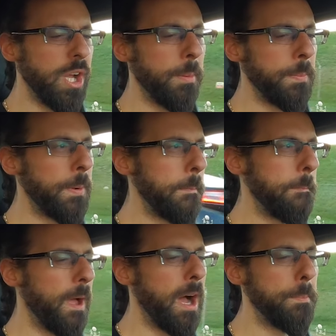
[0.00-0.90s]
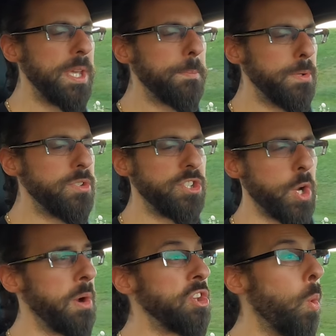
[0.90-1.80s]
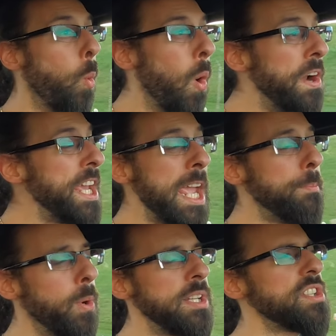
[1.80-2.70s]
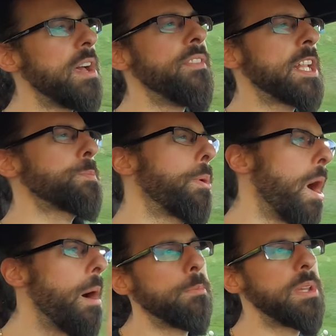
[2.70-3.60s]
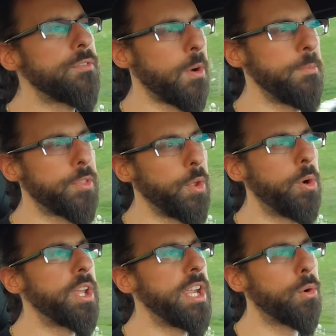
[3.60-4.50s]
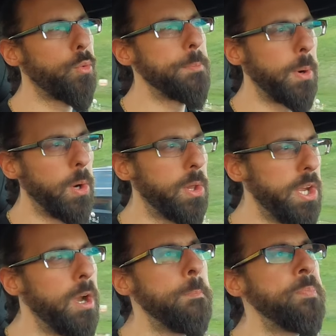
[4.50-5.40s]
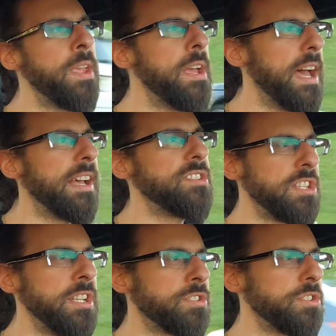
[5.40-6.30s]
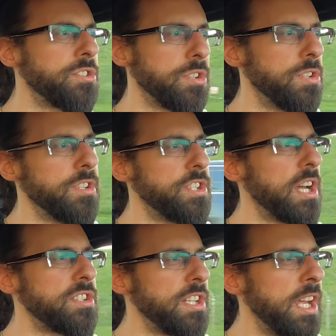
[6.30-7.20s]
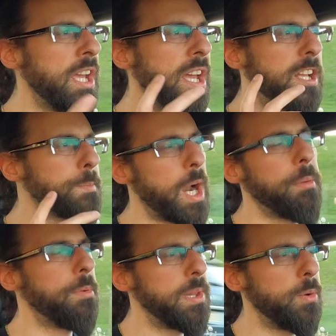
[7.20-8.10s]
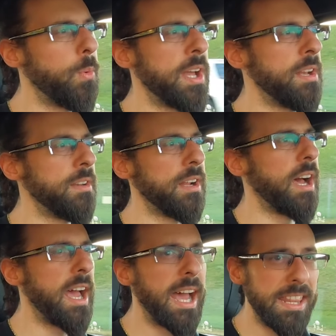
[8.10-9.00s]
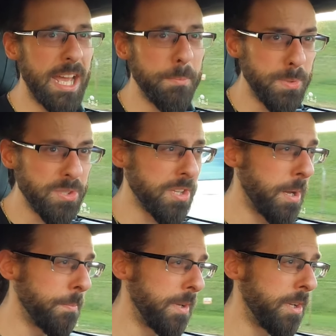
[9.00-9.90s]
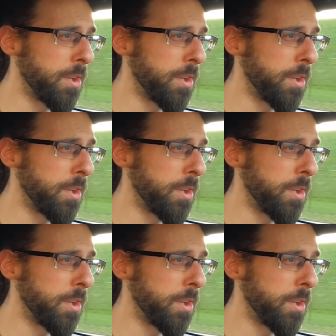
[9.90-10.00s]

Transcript: dump. Peak boost is showing 28.7. That's probably from the third gear rip earlier, as things are still adjusting, probably when I had that boost dump in